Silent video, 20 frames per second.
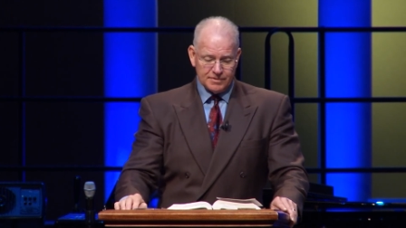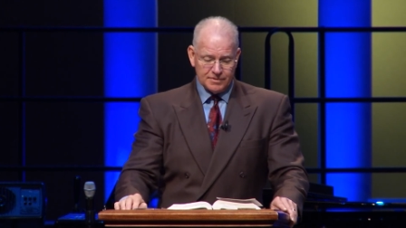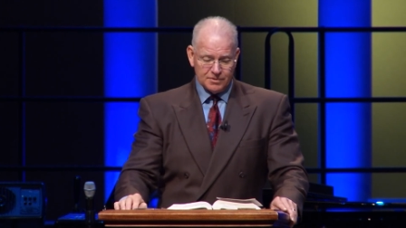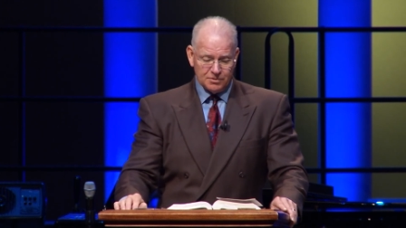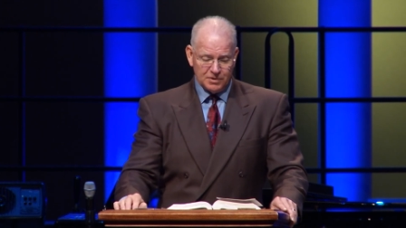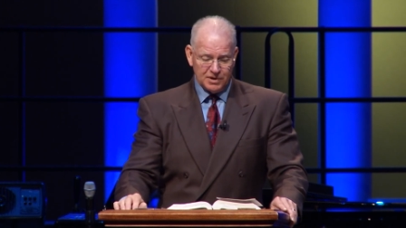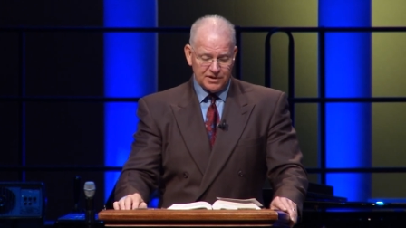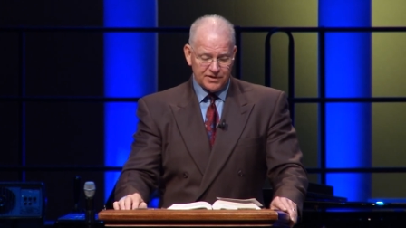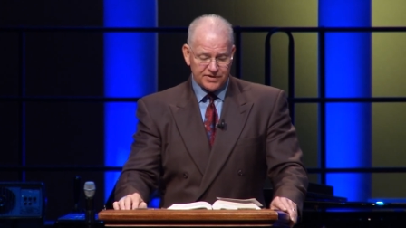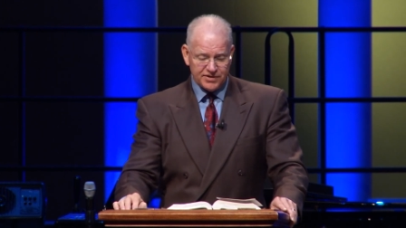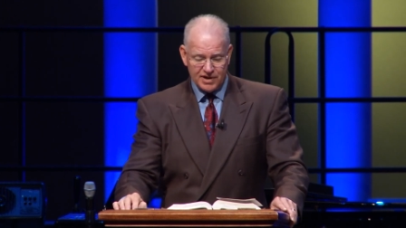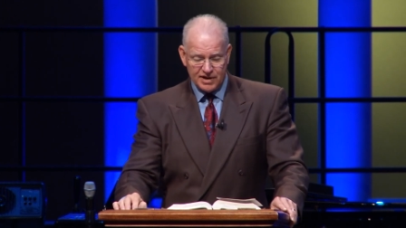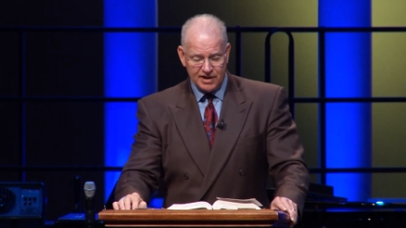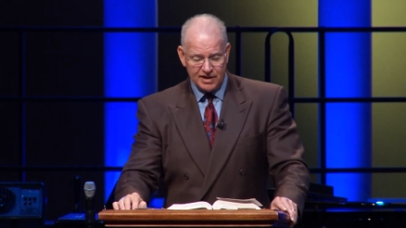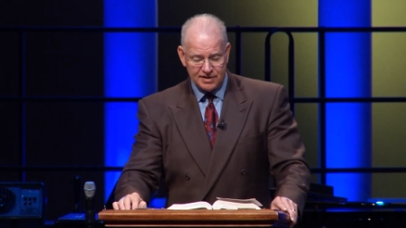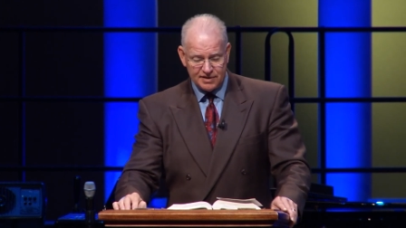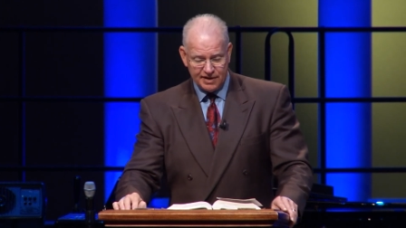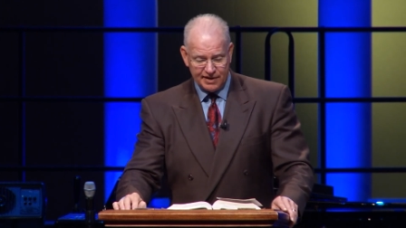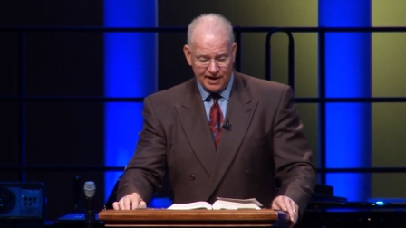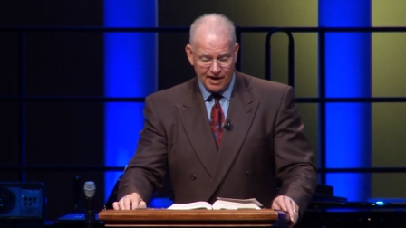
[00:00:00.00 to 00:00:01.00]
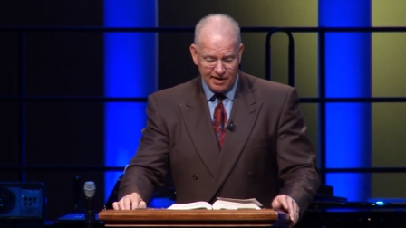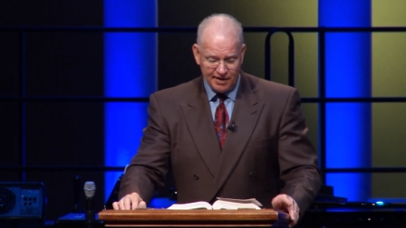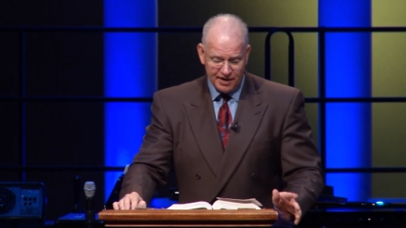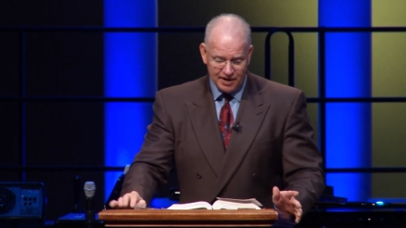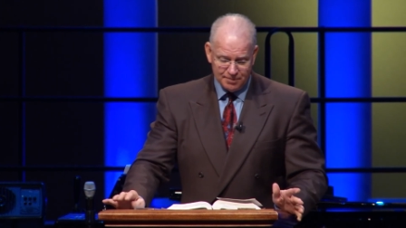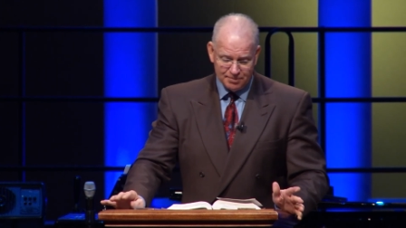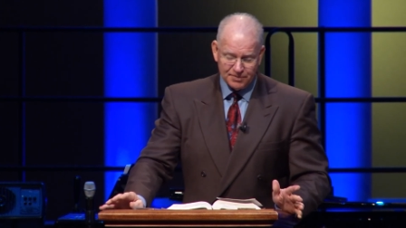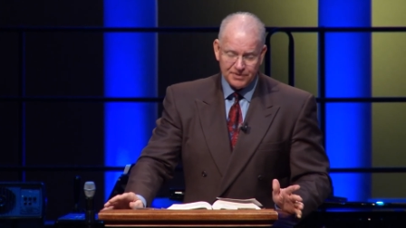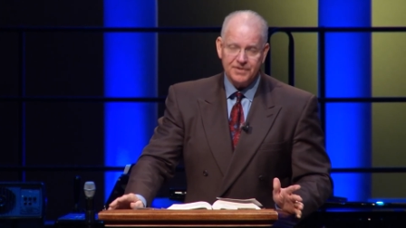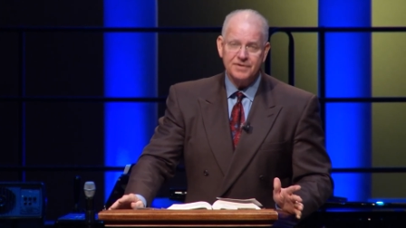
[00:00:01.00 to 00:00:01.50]
We sing it in our
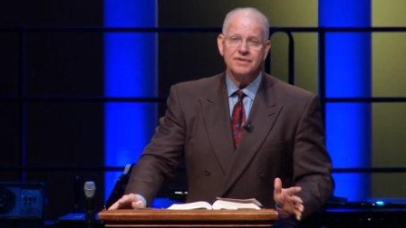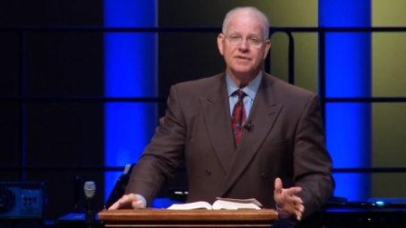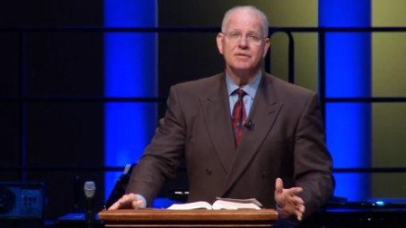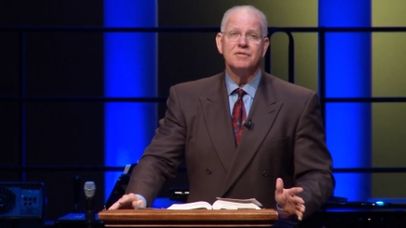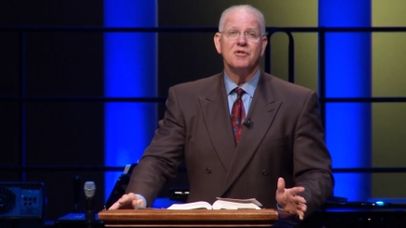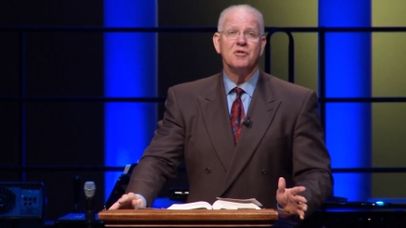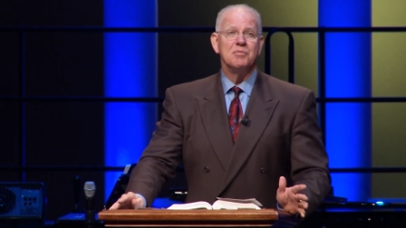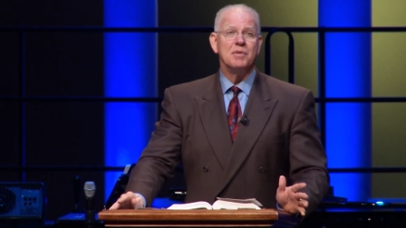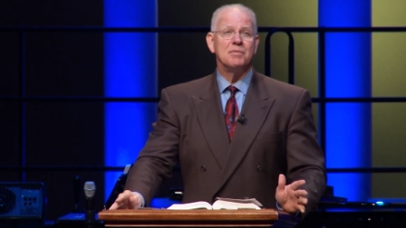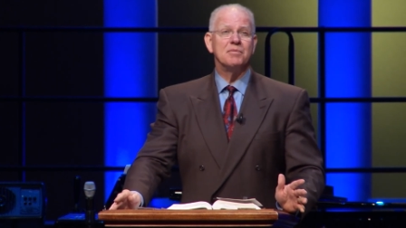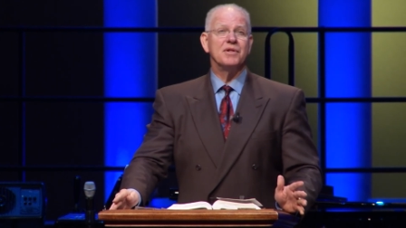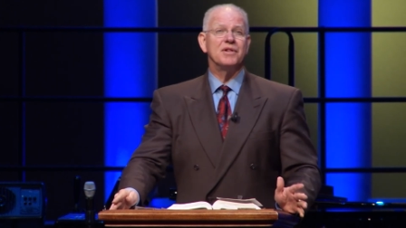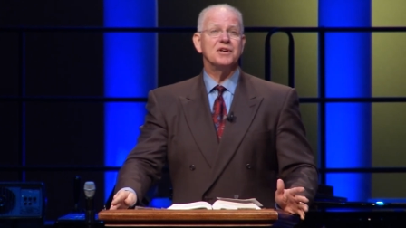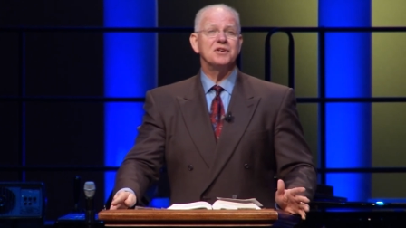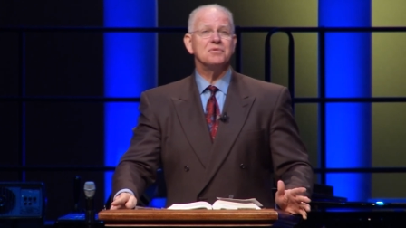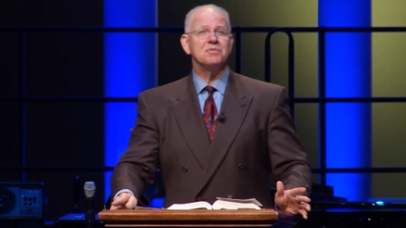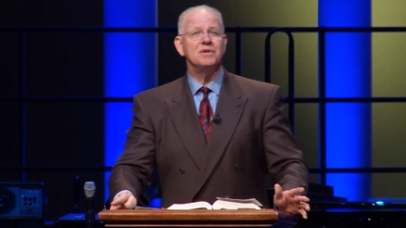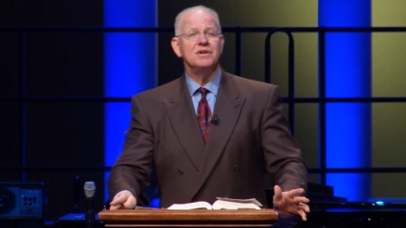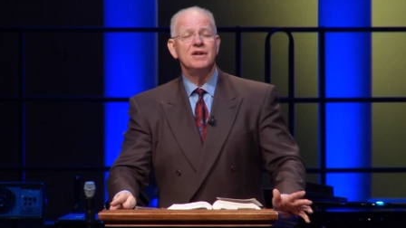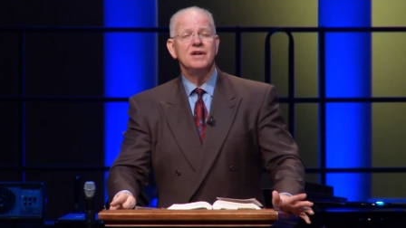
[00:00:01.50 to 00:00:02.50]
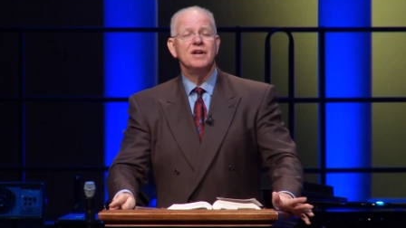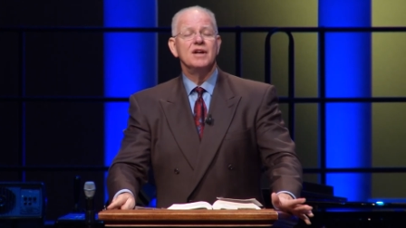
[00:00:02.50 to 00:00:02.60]
hymns. Remember this one?